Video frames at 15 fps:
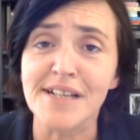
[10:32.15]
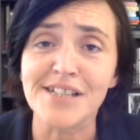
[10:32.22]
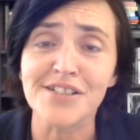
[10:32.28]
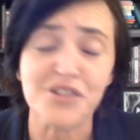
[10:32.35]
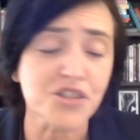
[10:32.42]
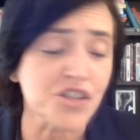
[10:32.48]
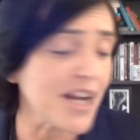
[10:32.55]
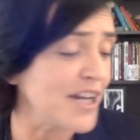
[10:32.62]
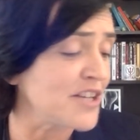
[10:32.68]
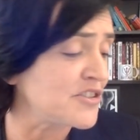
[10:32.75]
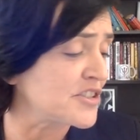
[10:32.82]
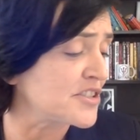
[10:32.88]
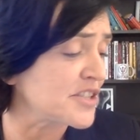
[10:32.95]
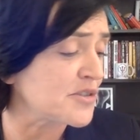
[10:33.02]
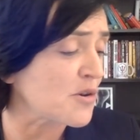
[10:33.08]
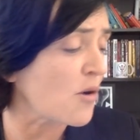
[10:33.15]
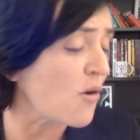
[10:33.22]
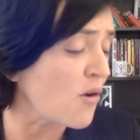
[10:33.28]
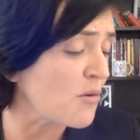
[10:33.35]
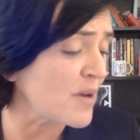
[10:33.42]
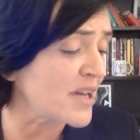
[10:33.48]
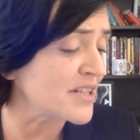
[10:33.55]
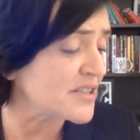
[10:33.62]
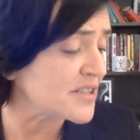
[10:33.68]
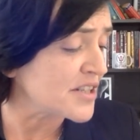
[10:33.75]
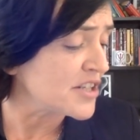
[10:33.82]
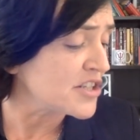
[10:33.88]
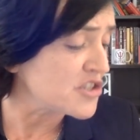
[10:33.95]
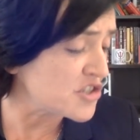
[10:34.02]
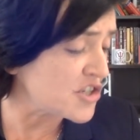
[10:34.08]
It changes. It always
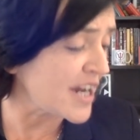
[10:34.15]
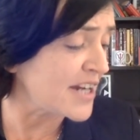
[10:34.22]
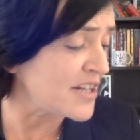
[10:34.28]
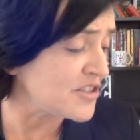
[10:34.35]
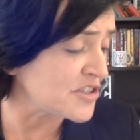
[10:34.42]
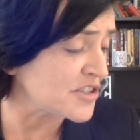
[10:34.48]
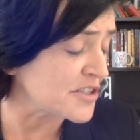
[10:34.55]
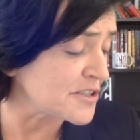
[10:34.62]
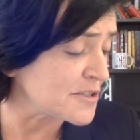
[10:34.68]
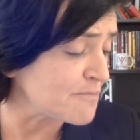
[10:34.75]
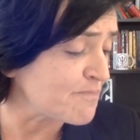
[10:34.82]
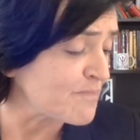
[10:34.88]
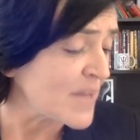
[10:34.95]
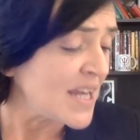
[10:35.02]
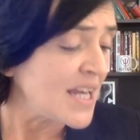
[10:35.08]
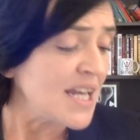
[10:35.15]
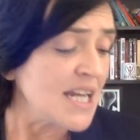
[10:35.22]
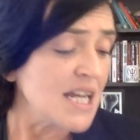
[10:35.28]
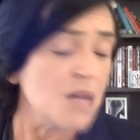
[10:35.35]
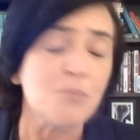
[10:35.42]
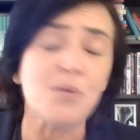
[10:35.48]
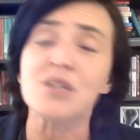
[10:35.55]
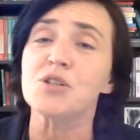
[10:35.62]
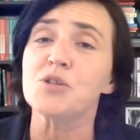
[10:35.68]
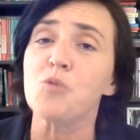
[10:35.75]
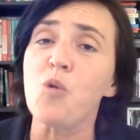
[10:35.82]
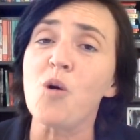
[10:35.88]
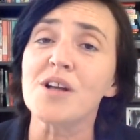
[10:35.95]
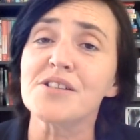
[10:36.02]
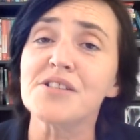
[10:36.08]
changes. But
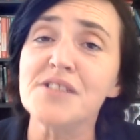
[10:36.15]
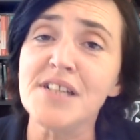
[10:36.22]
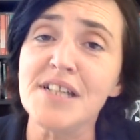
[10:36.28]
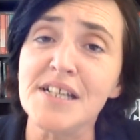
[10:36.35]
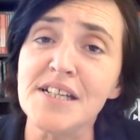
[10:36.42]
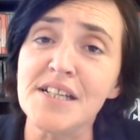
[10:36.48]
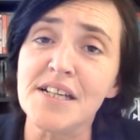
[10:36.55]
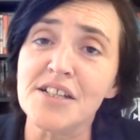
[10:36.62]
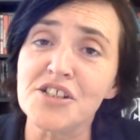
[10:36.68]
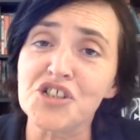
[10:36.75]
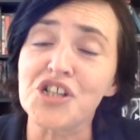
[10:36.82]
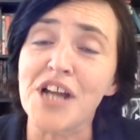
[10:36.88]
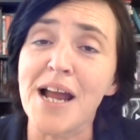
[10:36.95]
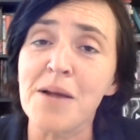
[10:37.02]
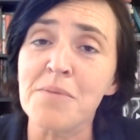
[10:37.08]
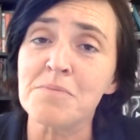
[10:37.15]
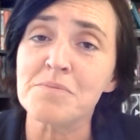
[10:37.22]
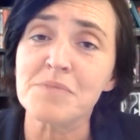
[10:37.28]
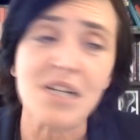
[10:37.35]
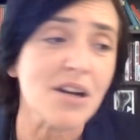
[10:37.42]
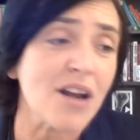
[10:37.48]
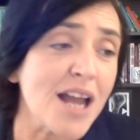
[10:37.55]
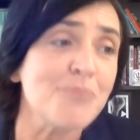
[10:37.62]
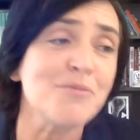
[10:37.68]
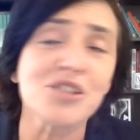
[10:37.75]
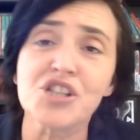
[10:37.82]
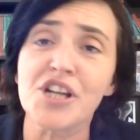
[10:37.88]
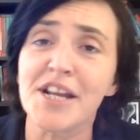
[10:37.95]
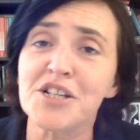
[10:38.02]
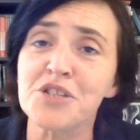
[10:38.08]
what the sham climate
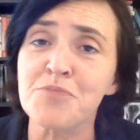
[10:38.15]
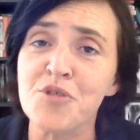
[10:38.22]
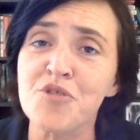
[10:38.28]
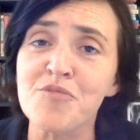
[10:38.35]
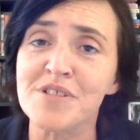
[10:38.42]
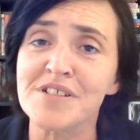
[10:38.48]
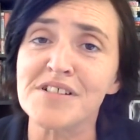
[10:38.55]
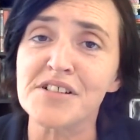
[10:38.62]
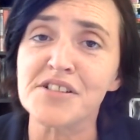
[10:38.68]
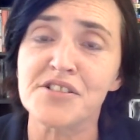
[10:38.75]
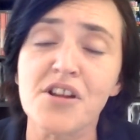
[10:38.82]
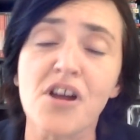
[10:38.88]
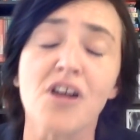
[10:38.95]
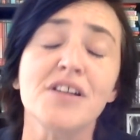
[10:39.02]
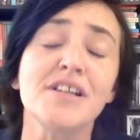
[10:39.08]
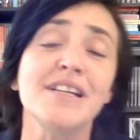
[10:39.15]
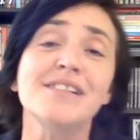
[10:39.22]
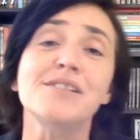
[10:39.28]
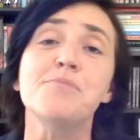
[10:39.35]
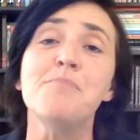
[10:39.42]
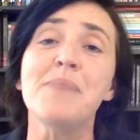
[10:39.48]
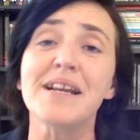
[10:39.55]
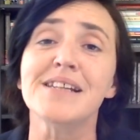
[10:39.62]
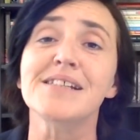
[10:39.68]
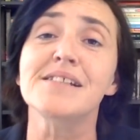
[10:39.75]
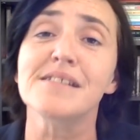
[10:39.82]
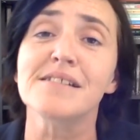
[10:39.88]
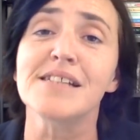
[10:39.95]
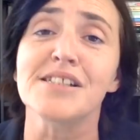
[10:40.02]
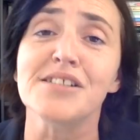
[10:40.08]
change movement has done is
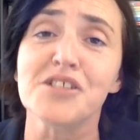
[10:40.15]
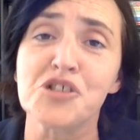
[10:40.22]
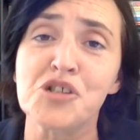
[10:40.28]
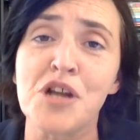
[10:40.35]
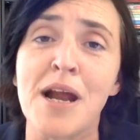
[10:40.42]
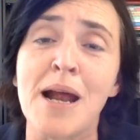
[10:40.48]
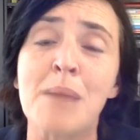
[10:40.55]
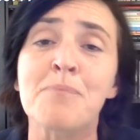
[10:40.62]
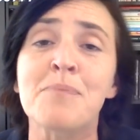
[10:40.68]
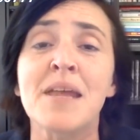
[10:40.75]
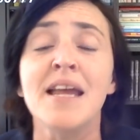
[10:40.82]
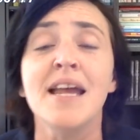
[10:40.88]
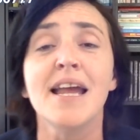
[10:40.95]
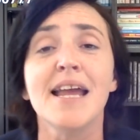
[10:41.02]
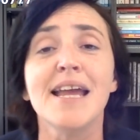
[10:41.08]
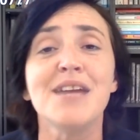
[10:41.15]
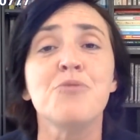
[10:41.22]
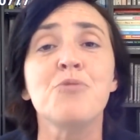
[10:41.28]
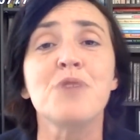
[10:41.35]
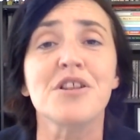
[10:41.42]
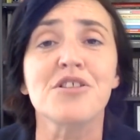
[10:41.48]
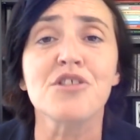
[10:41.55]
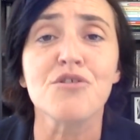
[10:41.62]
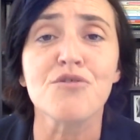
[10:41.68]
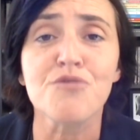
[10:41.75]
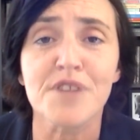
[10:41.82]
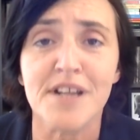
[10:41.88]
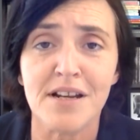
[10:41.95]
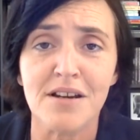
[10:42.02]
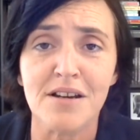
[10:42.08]
mix this sham in with
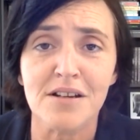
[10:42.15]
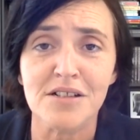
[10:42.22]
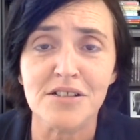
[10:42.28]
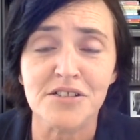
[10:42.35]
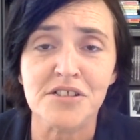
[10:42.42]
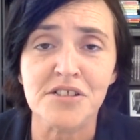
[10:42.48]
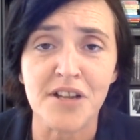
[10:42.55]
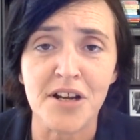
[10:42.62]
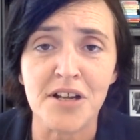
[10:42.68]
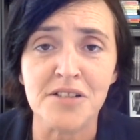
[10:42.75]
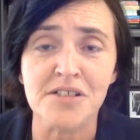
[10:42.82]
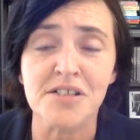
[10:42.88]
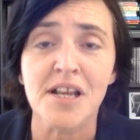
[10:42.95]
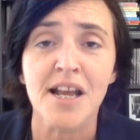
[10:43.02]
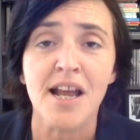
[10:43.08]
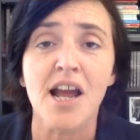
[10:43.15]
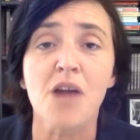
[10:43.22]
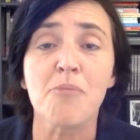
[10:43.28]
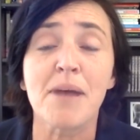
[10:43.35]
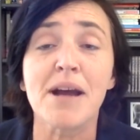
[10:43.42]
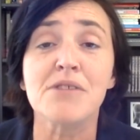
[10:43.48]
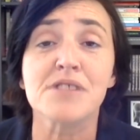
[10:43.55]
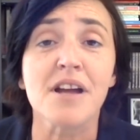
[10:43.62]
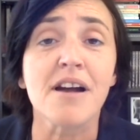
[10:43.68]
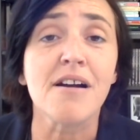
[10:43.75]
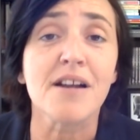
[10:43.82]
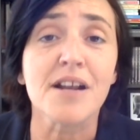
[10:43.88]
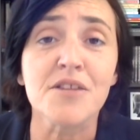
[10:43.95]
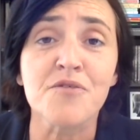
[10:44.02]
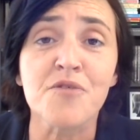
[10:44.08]
real concerns about
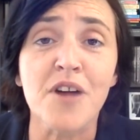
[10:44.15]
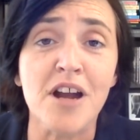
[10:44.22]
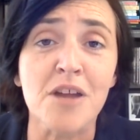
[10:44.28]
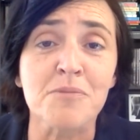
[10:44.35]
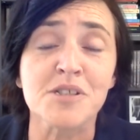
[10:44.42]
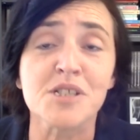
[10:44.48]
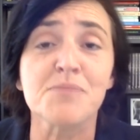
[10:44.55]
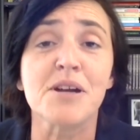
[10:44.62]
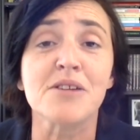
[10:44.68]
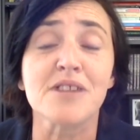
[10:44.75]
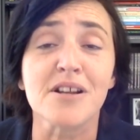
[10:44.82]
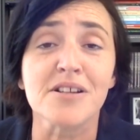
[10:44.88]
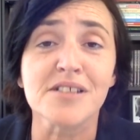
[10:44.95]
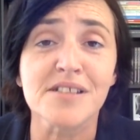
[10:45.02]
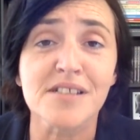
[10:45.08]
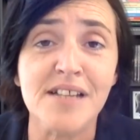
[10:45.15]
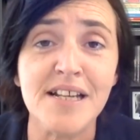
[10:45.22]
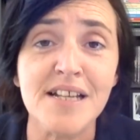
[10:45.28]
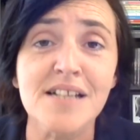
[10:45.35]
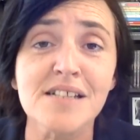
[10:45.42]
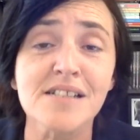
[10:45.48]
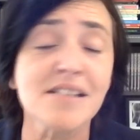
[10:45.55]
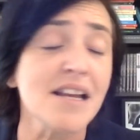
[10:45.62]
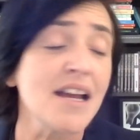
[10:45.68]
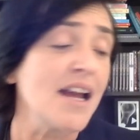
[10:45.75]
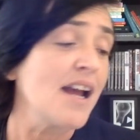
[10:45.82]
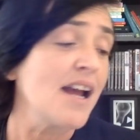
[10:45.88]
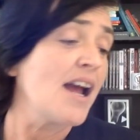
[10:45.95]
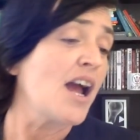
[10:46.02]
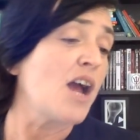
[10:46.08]
our environment, about our seas,
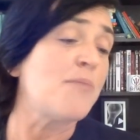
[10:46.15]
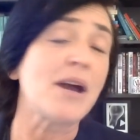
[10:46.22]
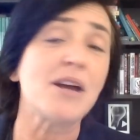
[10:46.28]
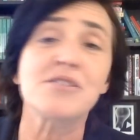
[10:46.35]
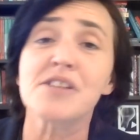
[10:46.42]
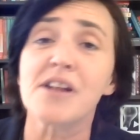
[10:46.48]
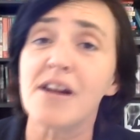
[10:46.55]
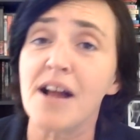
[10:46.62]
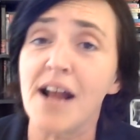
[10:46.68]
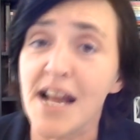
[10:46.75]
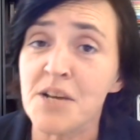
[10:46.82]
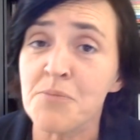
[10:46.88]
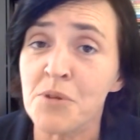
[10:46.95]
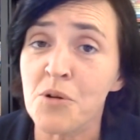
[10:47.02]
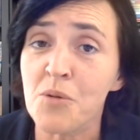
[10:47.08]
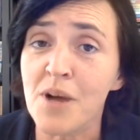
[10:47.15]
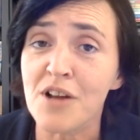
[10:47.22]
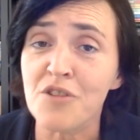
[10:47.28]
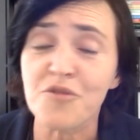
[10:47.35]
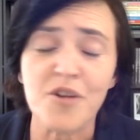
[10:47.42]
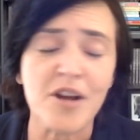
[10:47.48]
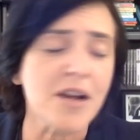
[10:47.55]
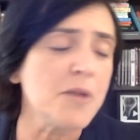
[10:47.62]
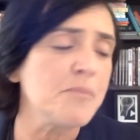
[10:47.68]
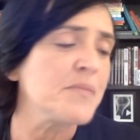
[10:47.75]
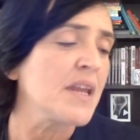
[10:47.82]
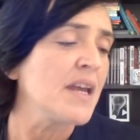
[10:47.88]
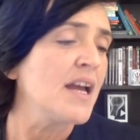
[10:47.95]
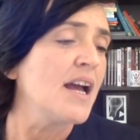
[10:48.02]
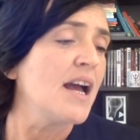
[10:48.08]
about animal welfare,
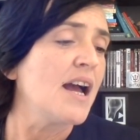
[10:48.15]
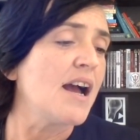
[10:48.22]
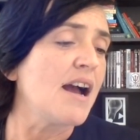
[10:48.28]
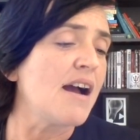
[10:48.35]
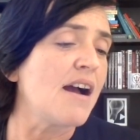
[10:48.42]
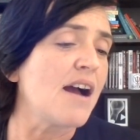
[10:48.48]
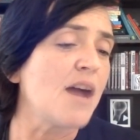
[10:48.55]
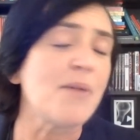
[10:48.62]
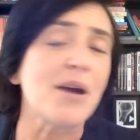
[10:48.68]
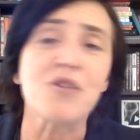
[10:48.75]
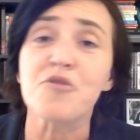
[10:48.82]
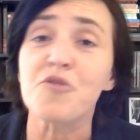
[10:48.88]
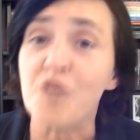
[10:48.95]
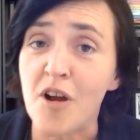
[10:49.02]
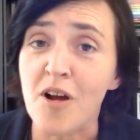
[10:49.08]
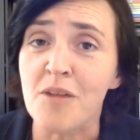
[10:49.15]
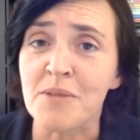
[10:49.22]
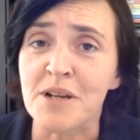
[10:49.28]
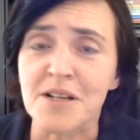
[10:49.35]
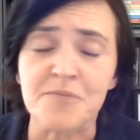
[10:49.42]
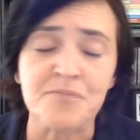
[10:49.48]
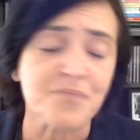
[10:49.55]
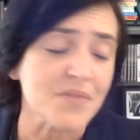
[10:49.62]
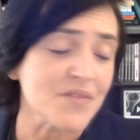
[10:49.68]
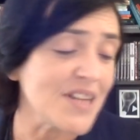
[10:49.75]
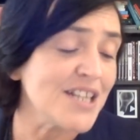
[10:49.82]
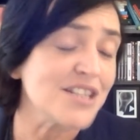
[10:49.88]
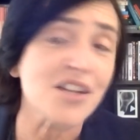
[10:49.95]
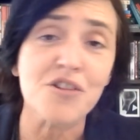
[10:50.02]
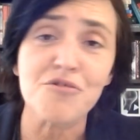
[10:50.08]
about farming.
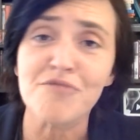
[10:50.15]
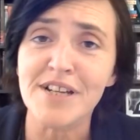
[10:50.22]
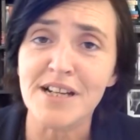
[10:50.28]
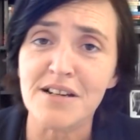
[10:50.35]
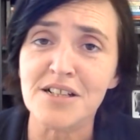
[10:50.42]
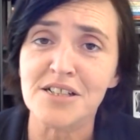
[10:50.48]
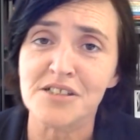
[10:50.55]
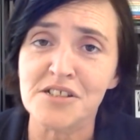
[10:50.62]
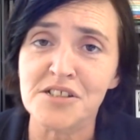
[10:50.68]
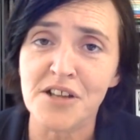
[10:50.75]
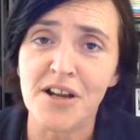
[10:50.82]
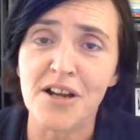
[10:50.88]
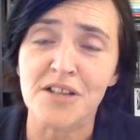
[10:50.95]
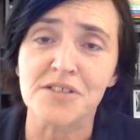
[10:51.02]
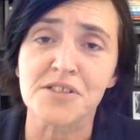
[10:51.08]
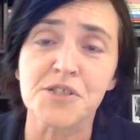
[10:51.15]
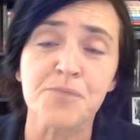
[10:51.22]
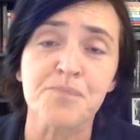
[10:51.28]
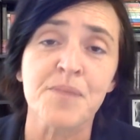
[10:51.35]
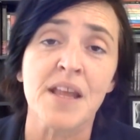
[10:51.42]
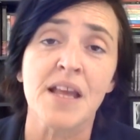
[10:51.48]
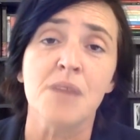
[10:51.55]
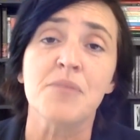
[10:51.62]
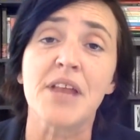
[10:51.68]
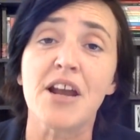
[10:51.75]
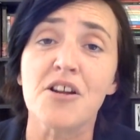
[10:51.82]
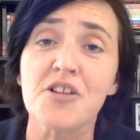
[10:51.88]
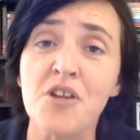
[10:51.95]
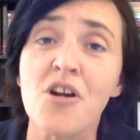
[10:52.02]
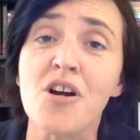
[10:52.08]
These are real concerns. They
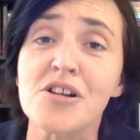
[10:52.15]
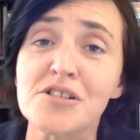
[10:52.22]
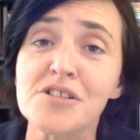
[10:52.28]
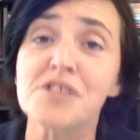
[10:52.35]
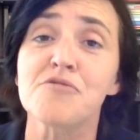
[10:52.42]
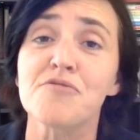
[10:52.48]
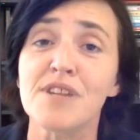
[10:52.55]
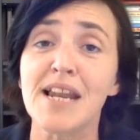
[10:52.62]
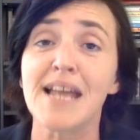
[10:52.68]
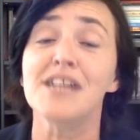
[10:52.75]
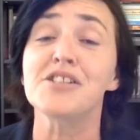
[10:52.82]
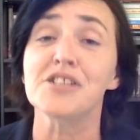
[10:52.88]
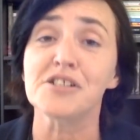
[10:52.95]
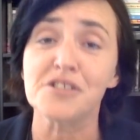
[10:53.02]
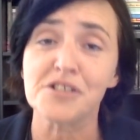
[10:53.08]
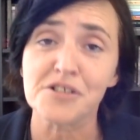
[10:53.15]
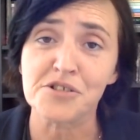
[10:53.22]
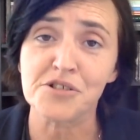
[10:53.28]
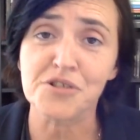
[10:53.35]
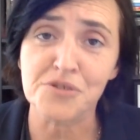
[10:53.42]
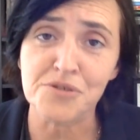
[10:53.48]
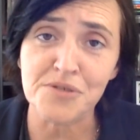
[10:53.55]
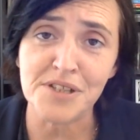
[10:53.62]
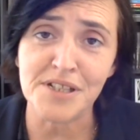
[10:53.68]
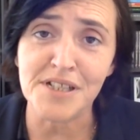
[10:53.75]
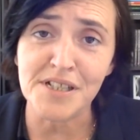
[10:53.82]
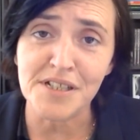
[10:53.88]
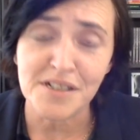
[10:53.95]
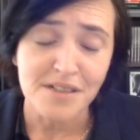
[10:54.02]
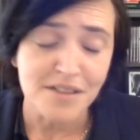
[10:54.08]
are not related to
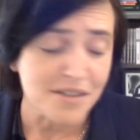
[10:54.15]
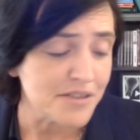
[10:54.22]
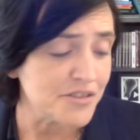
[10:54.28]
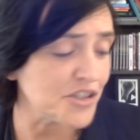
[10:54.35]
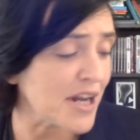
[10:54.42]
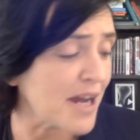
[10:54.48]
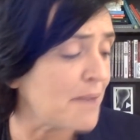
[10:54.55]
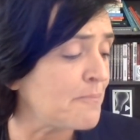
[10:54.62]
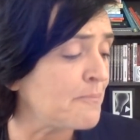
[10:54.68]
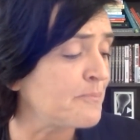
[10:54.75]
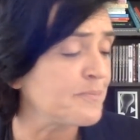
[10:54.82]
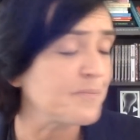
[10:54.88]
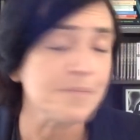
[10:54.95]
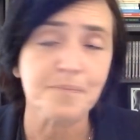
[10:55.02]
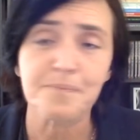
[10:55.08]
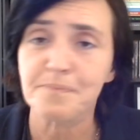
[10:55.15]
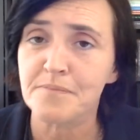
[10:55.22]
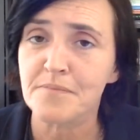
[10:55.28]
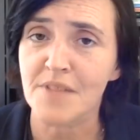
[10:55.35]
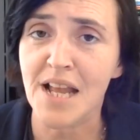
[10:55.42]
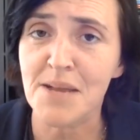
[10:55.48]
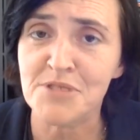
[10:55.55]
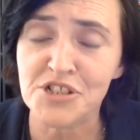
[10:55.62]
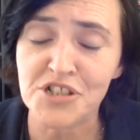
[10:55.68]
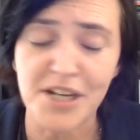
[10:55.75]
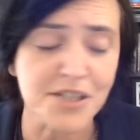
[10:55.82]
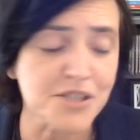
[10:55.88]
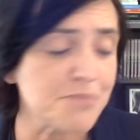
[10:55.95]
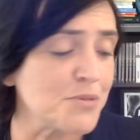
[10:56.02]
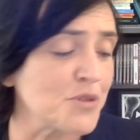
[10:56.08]
the sham climate
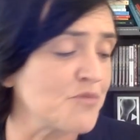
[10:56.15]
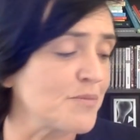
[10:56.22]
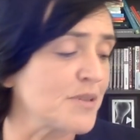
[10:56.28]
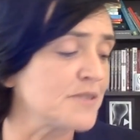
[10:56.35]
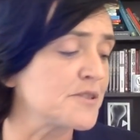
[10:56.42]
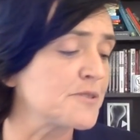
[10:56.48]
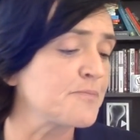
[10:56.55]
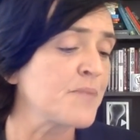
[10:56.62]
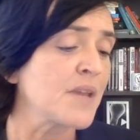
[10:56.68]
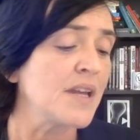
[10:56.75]
change movement.